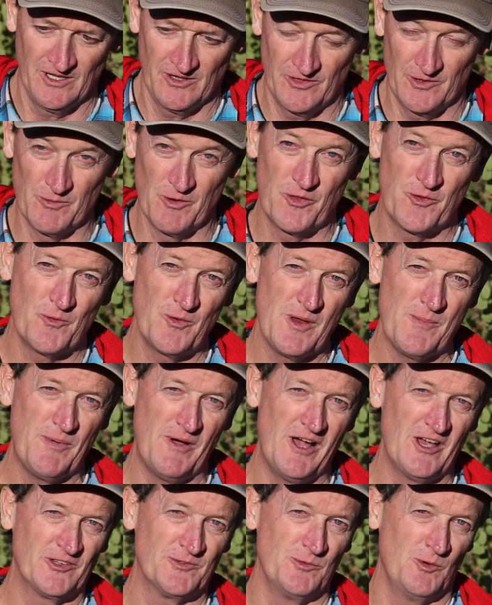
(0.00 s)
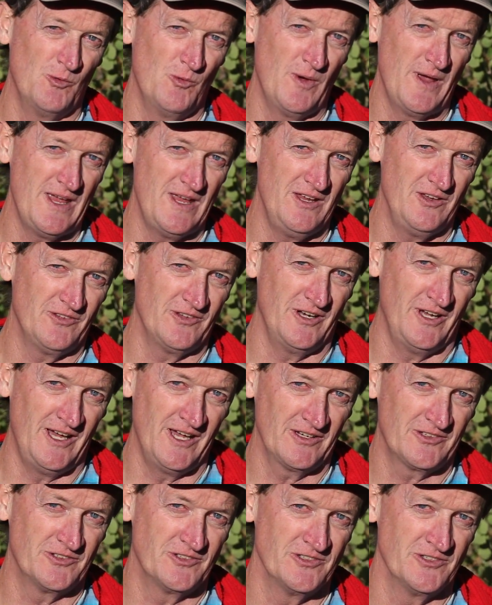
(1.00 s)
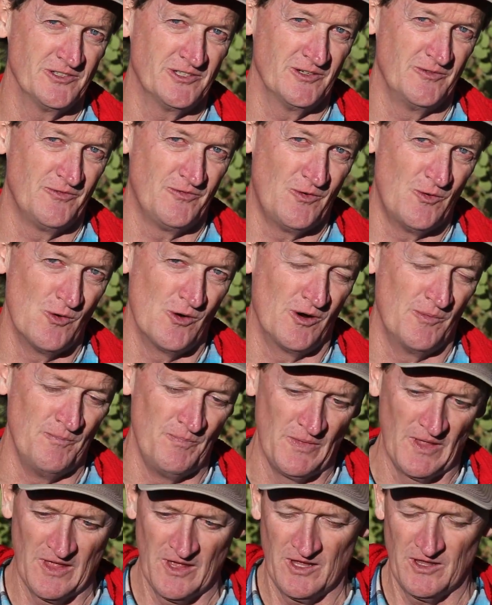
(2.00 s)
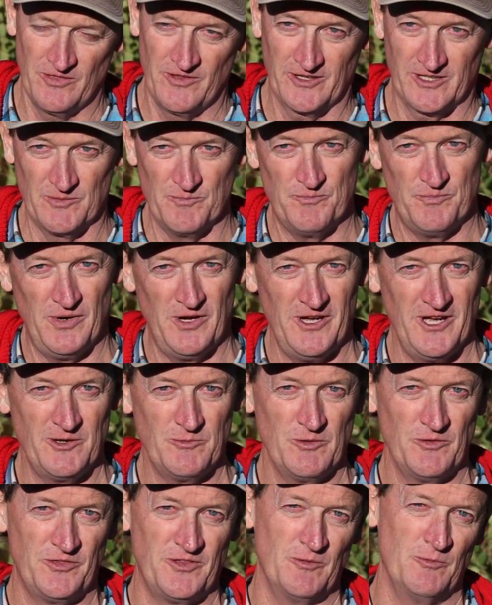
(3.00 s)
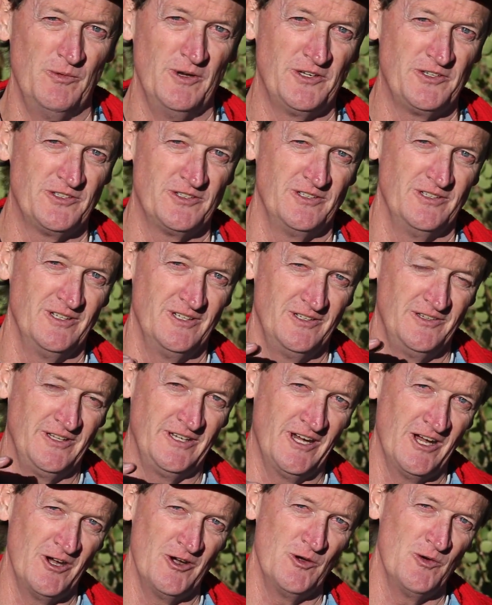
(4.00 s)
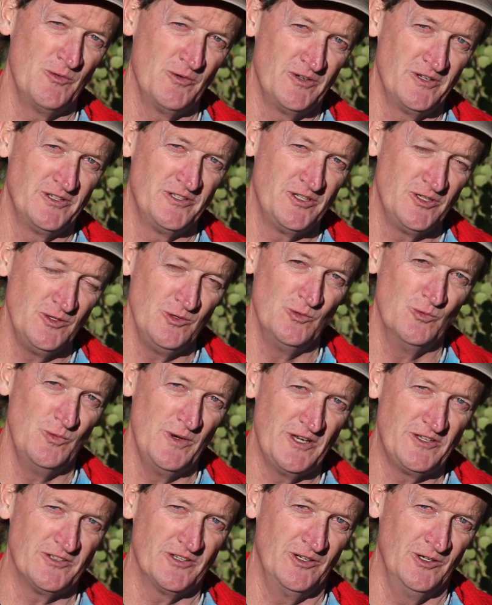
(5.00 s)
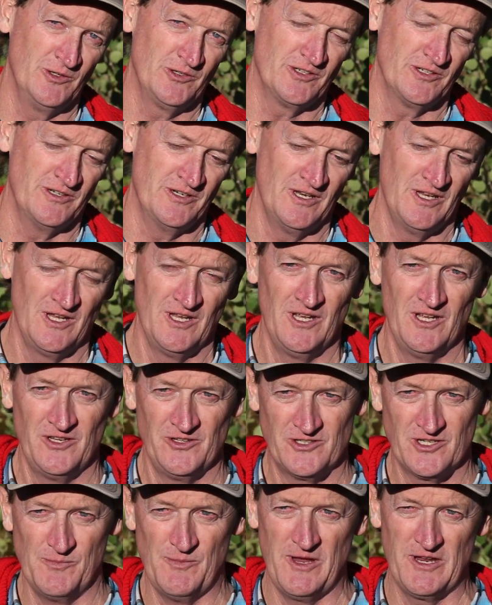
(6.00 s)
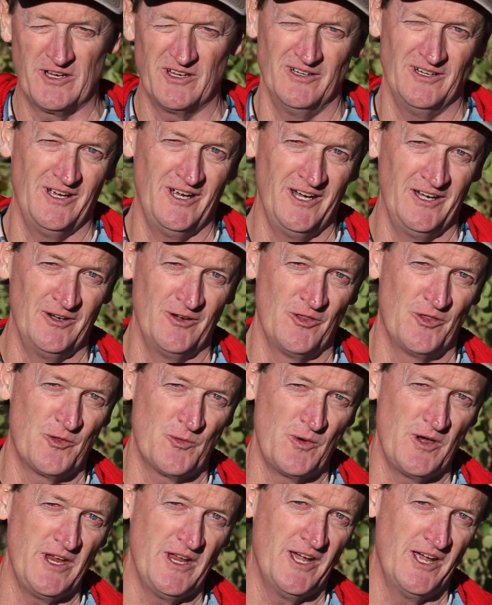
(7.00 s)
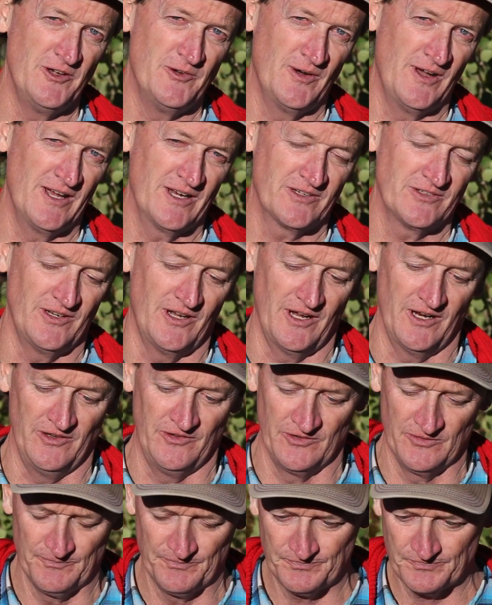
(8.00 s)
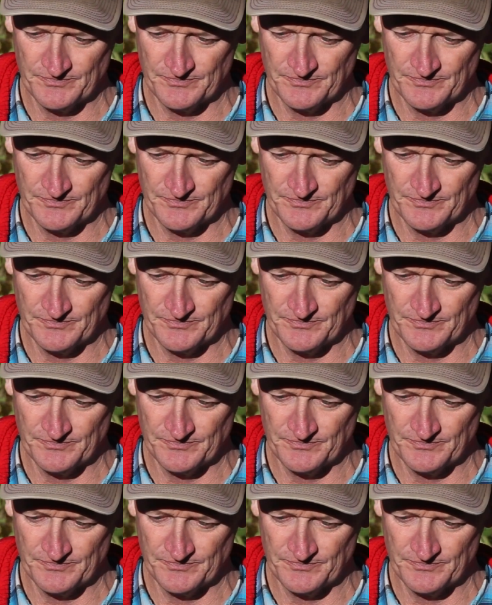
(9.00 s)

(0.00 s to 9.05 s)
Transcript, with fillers: There were three possible ways that oxygen could form that could bind with the rich, the iron 2 rich ocean to make iron 3 hydroxides.